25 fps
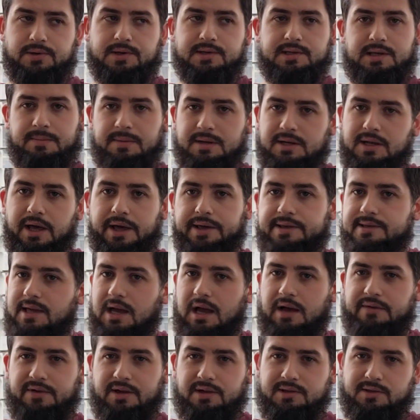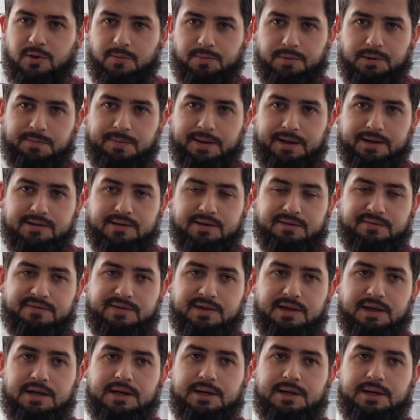because it'd be nice to have our two perspectives.